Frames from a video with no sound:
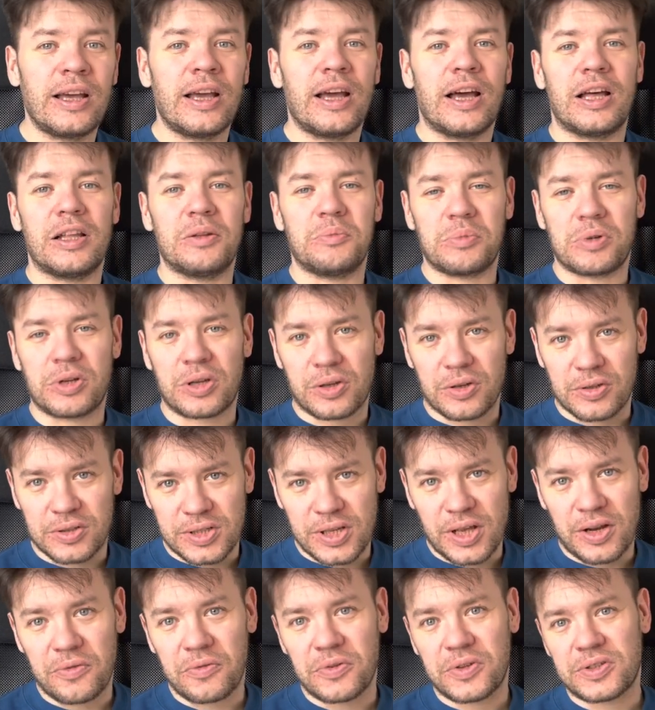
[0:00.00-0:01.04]
and
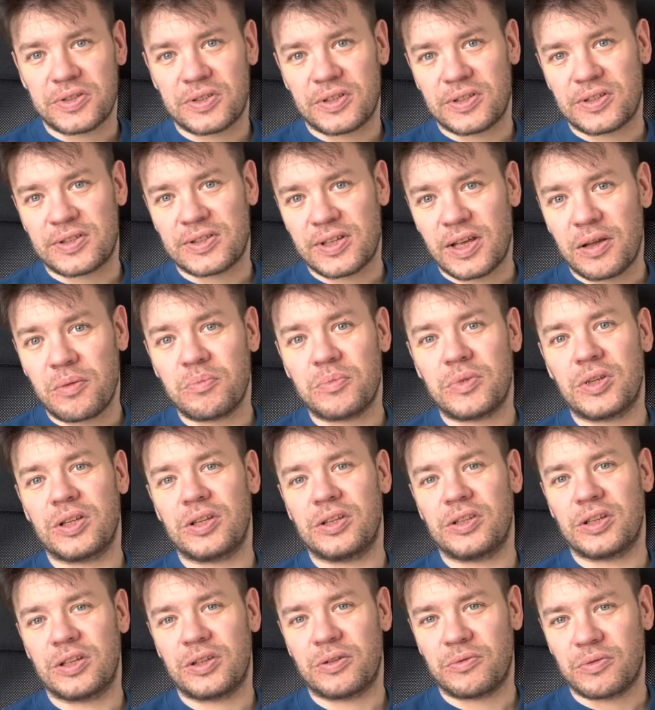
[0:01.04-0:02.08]
microservice is something
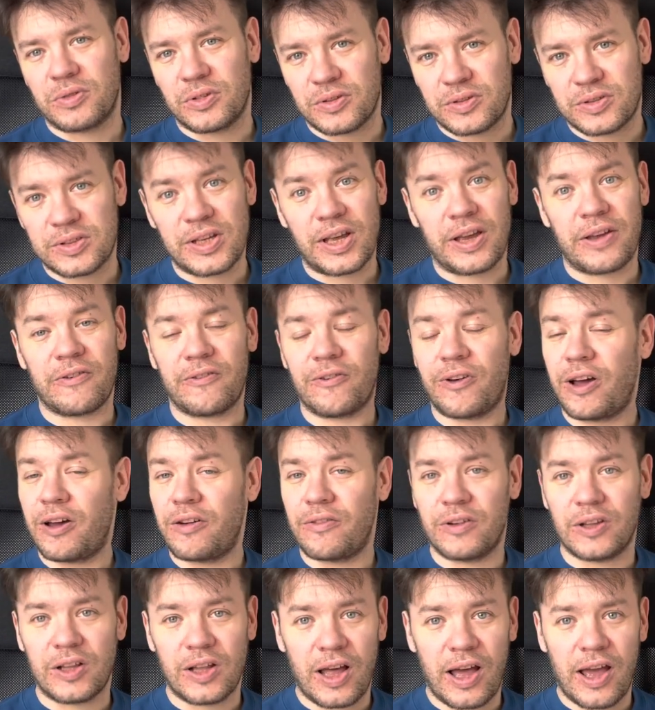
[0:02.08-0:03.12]
that will save
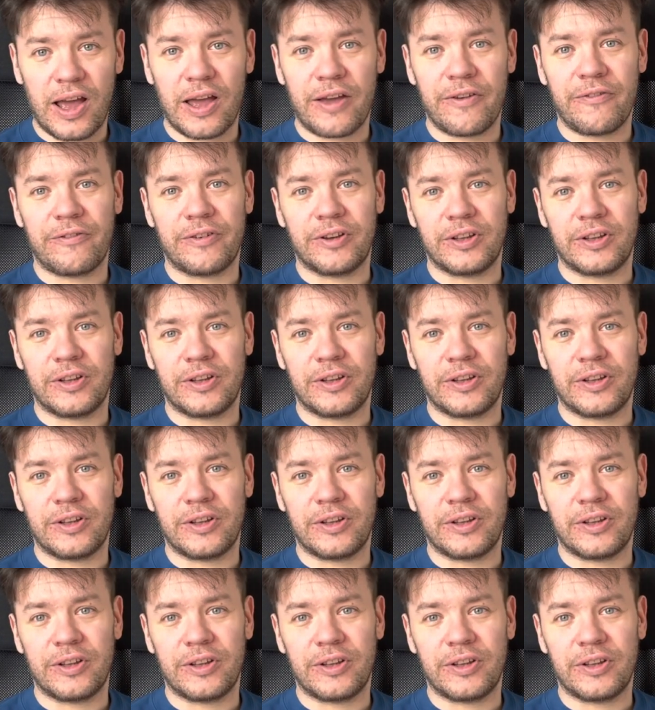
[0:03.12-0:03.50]
our life